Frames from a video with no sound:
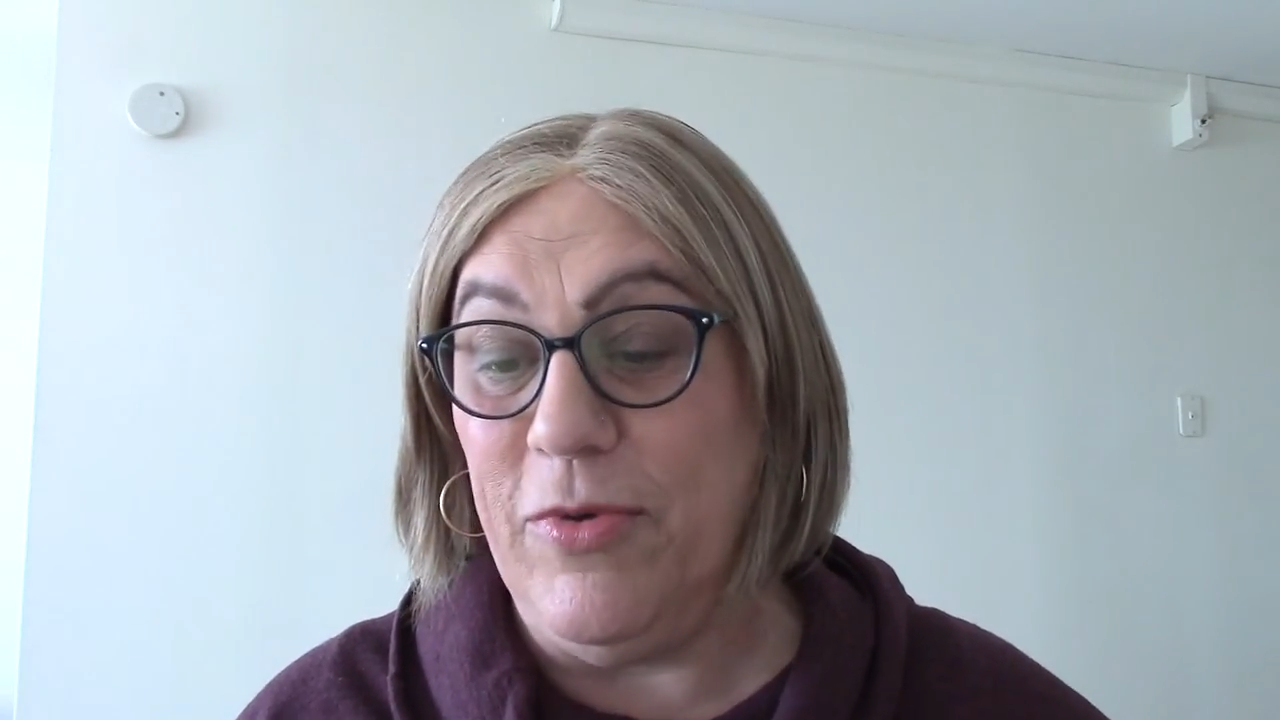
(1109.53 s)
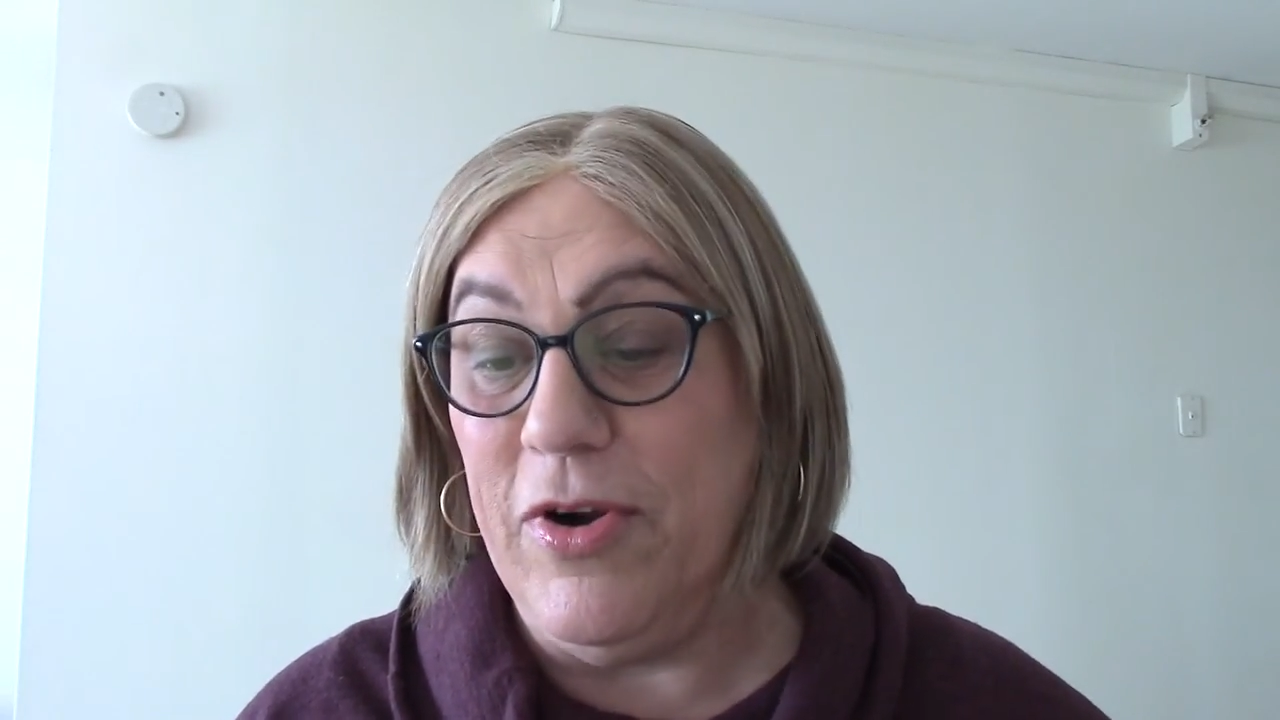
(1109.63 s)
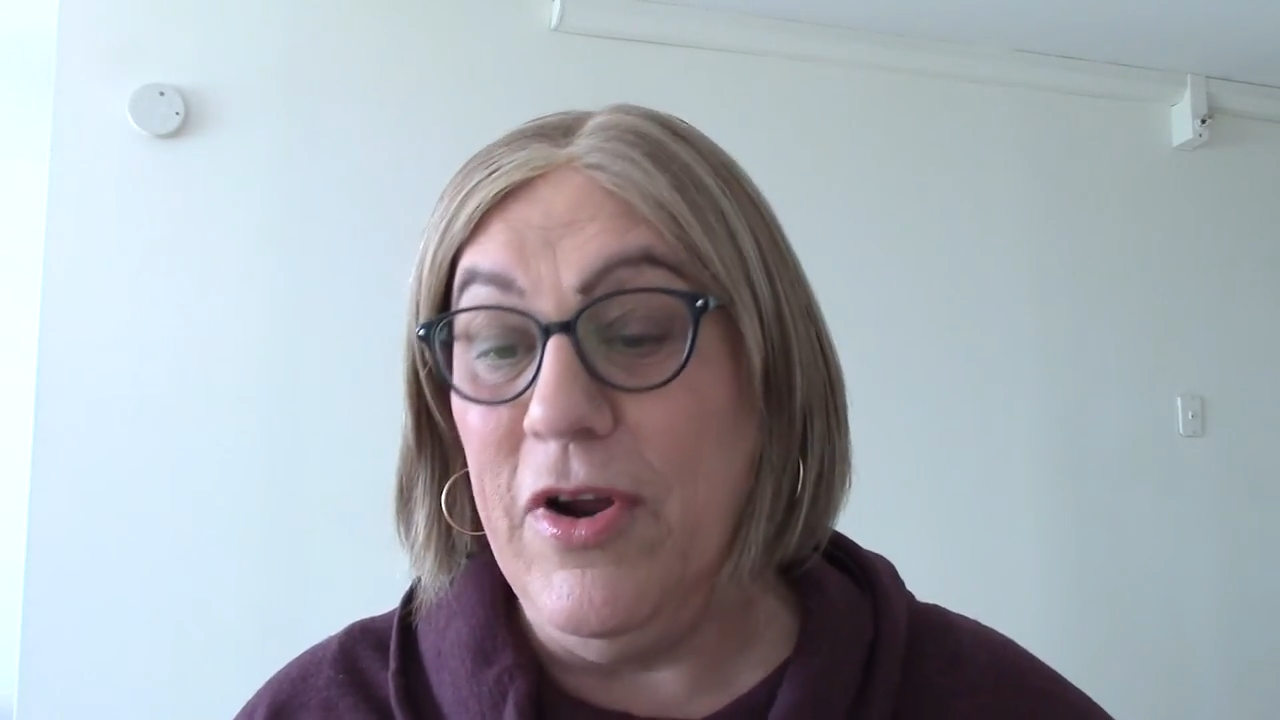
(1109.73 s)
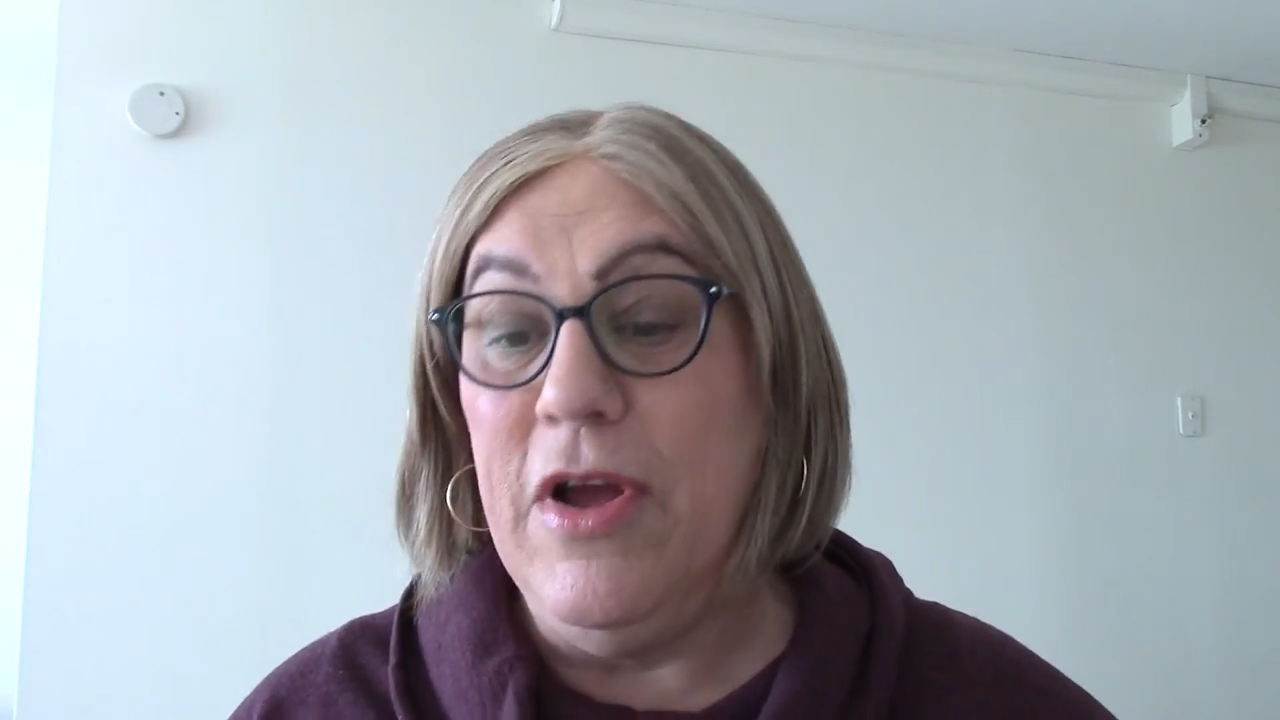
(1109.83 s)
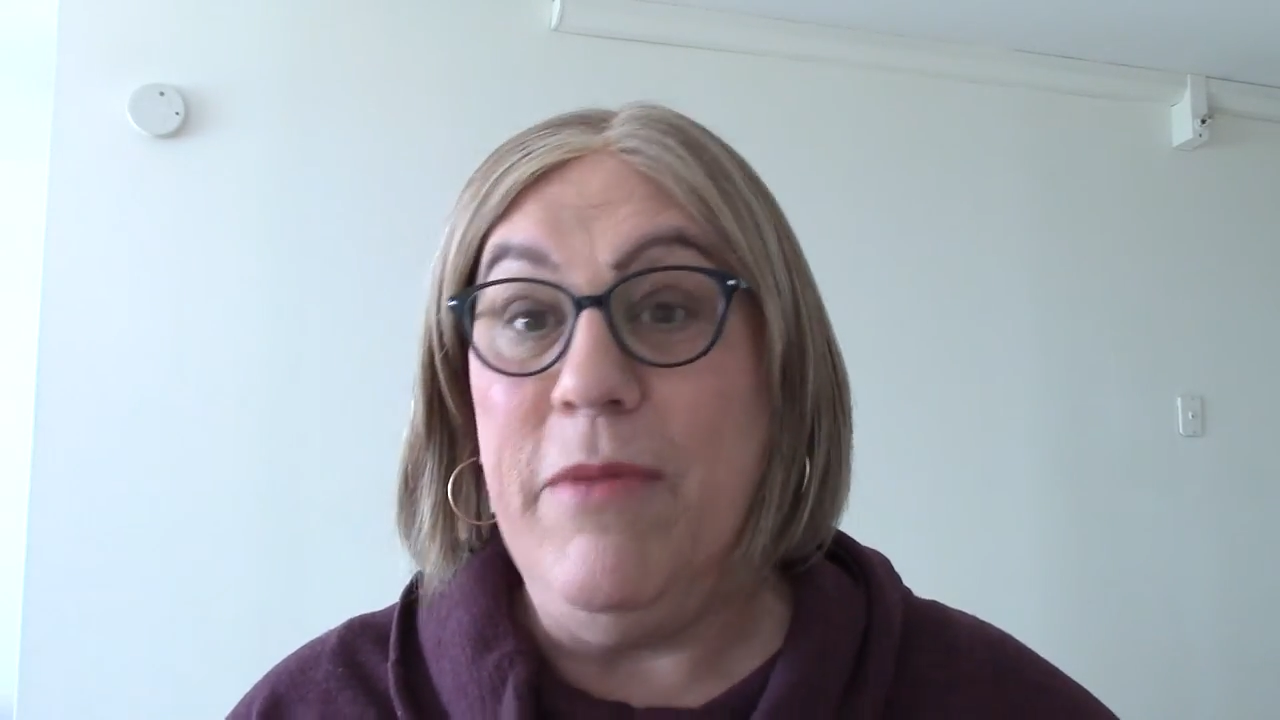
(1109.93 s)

where